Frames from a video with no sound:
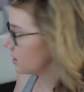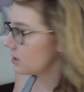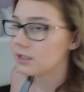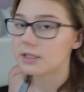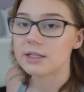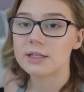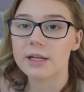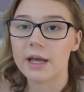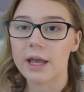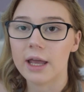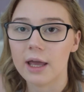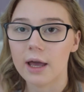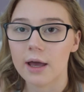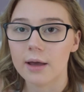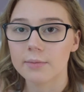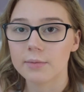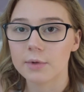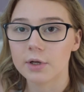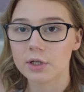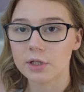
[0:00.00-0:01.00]
Today
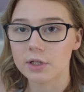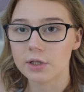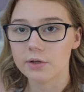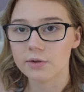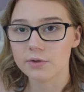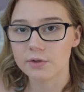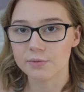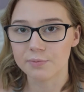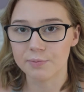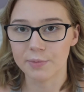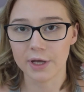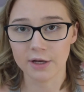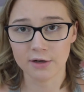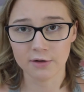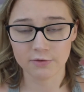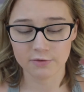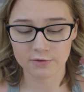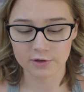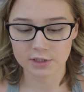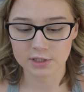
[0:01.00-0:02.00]
I'm going to use
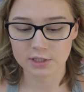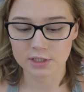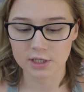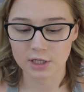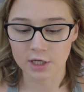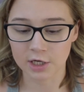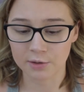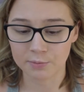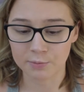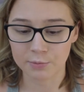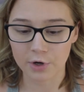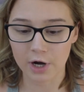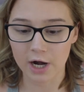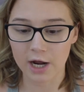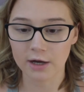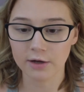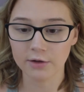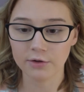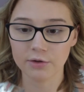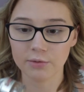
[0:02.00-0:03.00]
Benefit
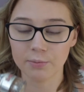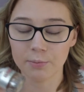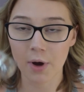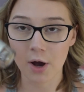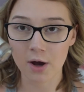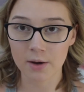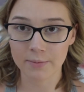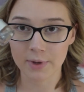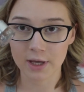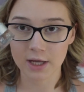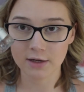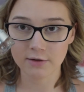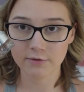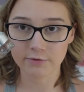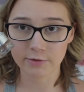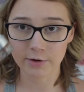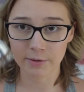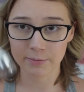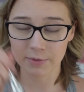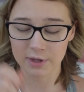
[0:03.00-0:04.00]
Kabrow, the pomade
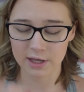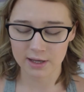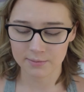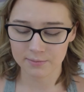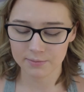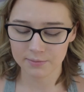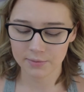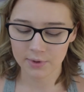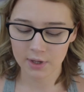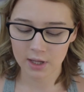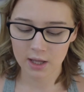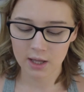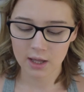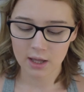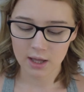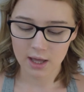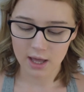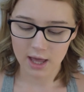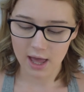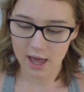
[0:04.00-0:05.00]
from them,
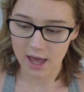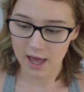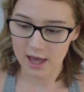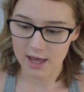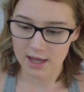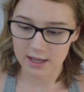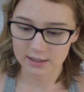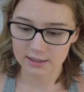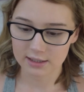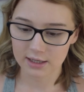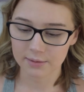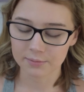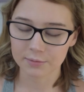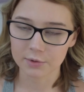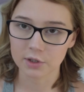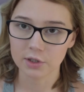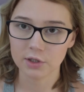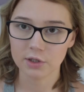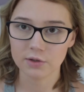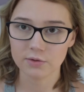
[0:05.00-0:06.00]
and I'm
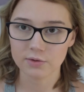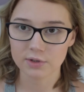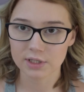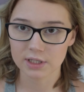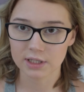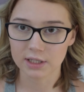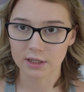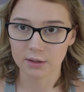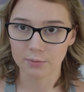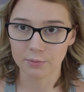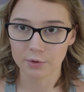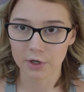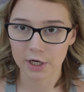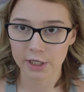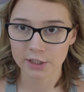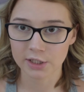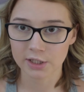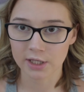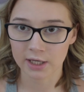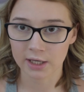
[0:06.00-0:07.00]
going to use the little
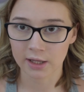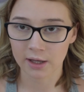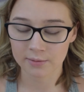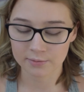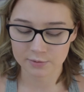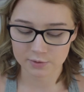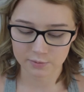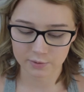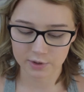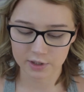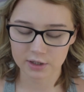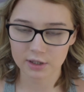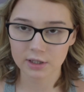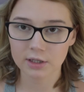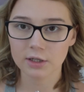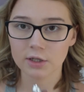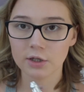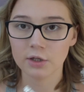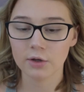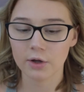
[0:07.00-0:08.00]
brush that comes with
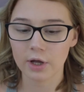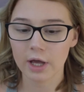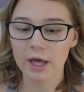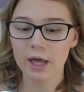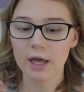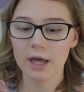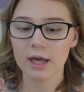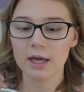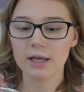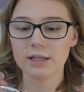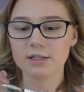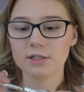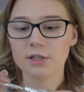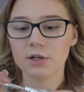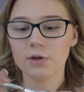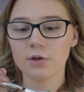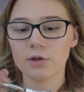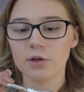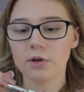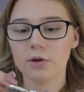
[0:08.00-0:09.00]
it. It's
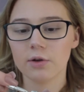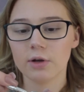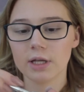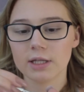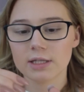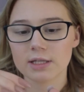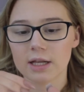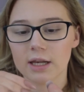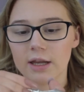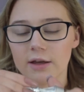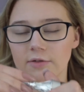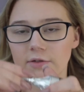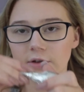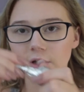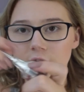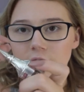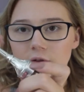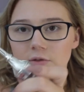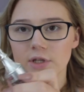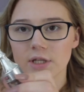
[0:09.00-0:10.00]
so cute, it's clever.
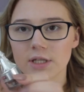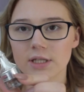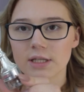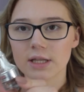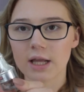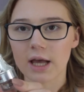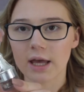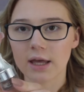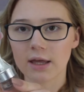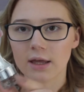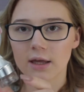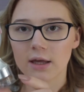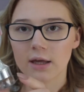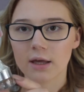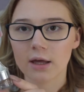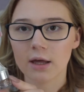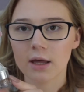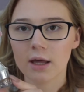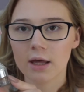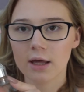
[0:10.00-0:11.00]
You just like,
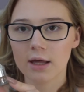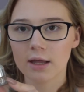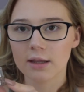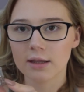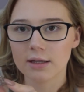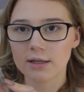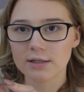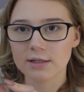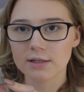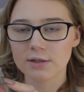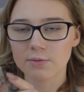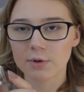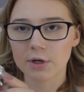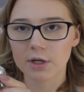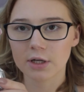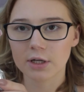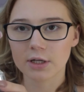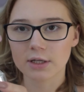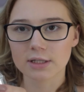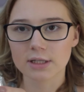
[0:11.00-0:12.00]
this is what
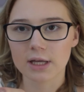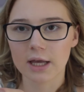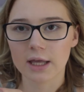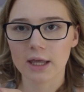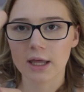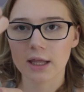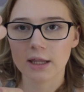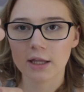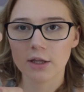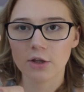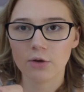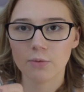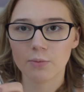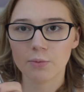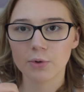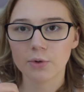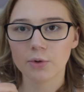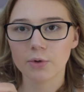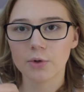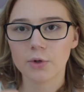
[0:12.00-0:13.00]
it looks like, and then you
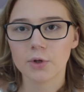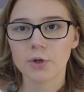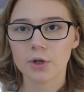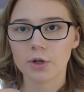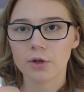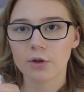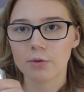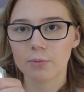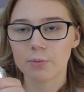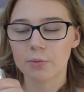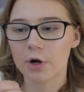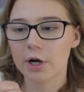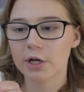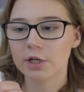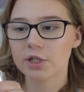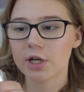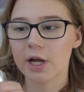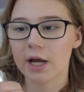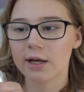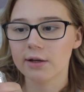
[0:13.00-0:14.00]
pull the
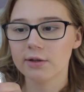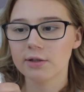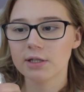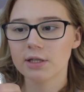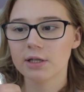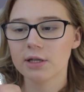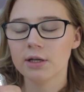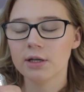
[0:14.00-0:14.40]
brush out